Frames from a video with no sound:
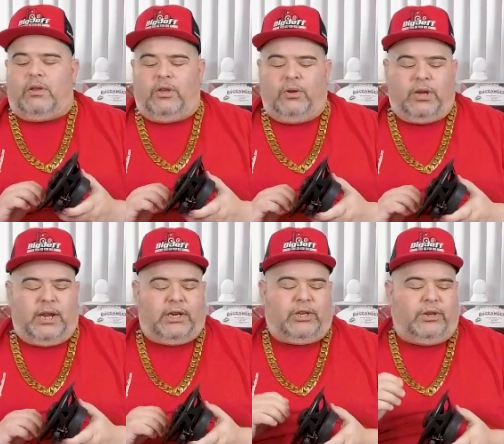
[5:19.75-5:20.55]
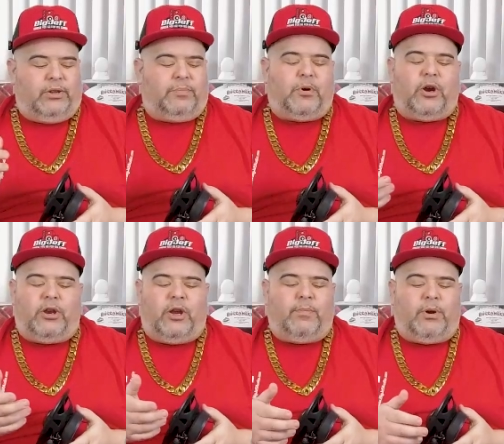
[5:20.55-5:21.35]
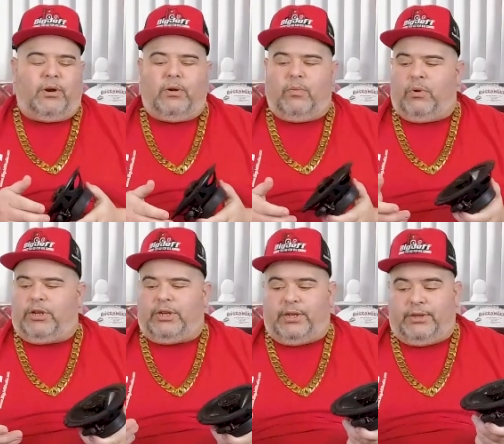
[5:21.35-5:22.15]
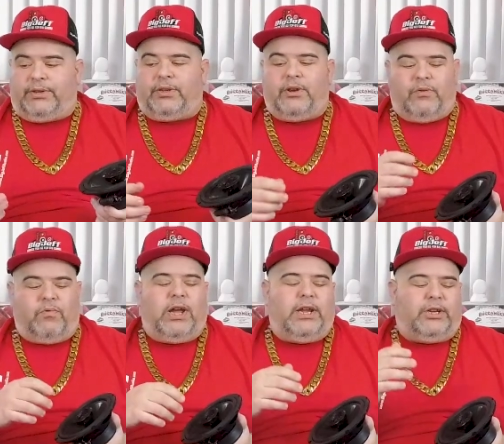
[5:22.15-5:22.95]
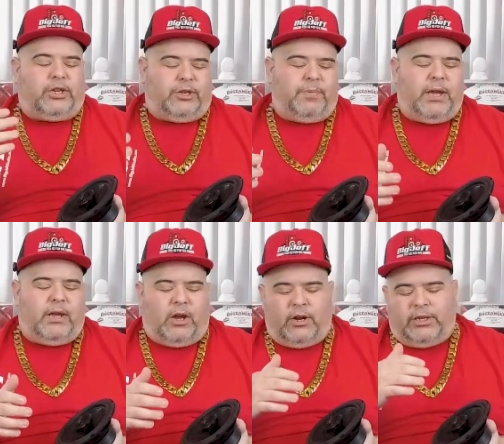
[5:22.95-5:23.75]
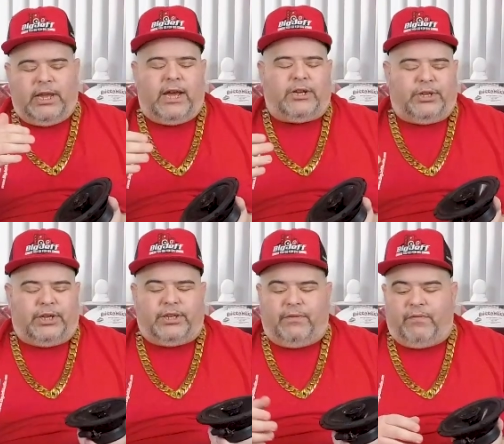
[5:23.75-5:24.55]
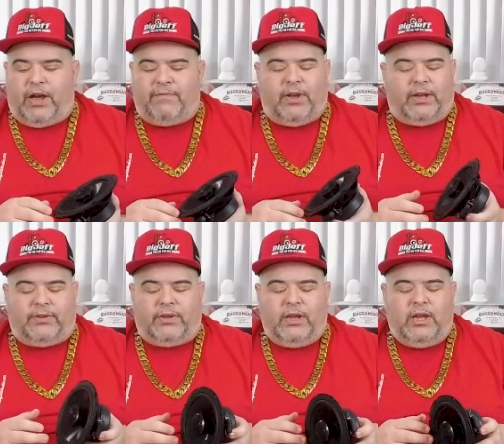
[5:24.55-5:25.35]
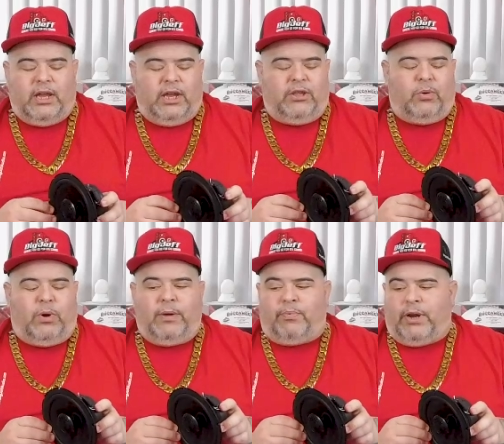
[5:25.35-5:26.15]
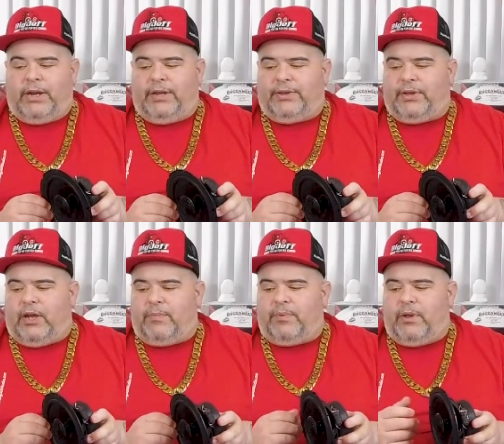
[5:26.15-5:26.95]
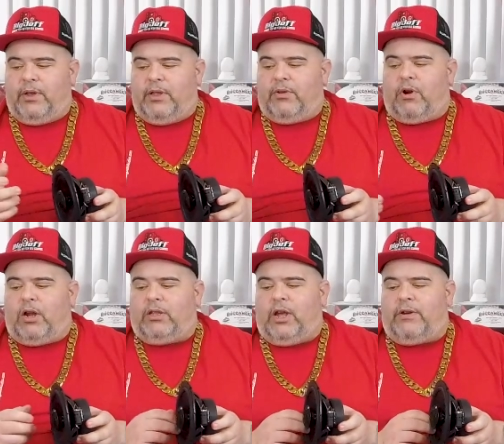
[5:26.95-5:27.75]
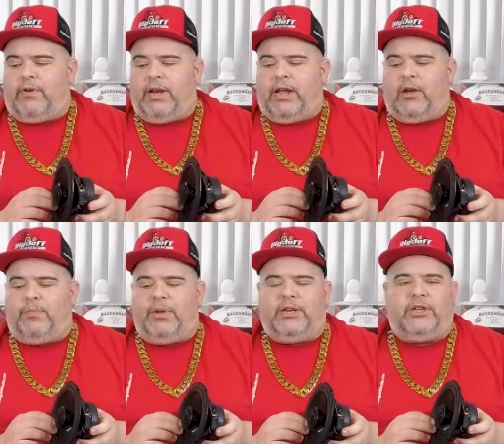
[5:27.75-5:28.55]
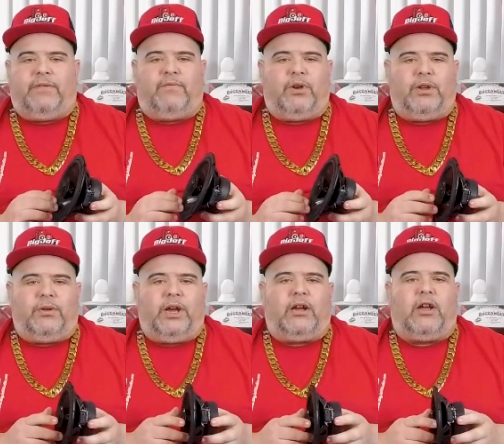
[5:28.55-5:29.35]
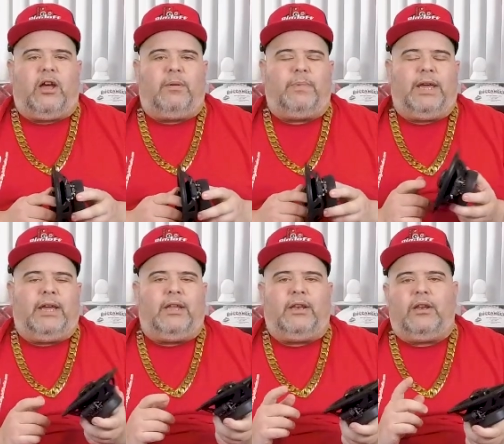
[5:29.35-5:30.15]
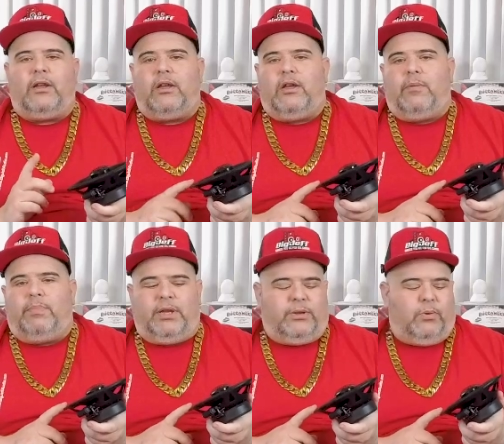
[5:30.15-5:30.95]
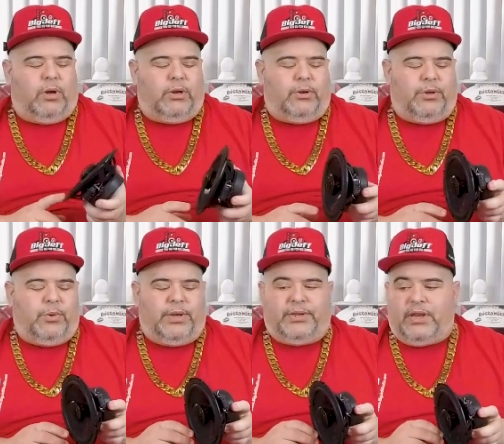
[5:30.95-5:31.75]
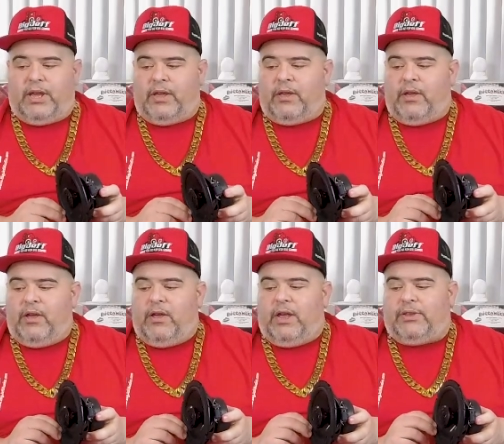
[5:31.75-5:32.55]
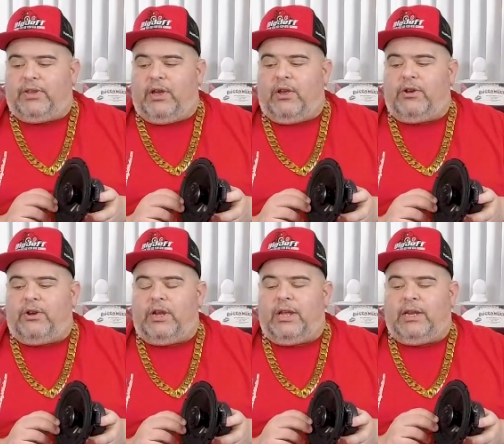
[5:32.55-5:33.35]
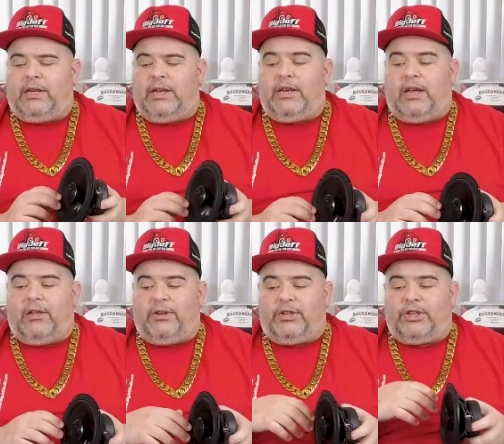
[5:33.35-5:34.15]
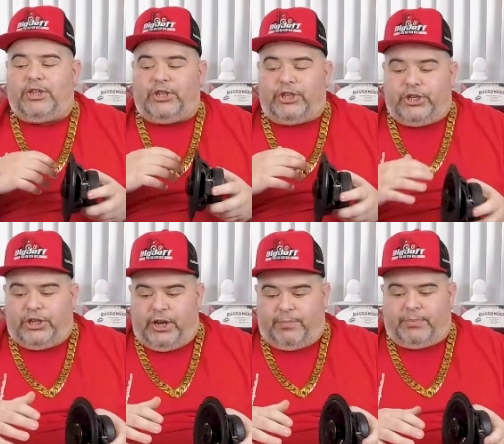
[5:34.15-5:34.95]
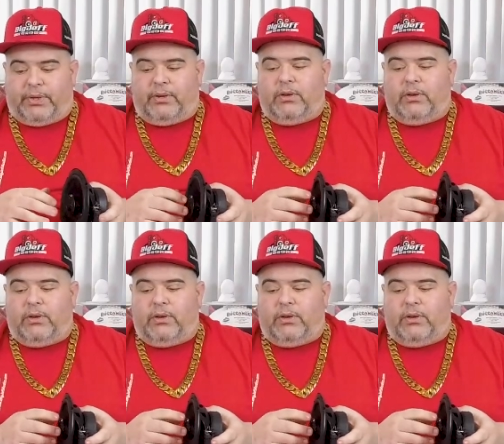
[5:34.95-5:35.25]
you could actually do the part number, which is RAGE-65X. Either way, bring this up. They're online right now, bigjeffaudio.com and B2 Audio USA. That's $110 shipped.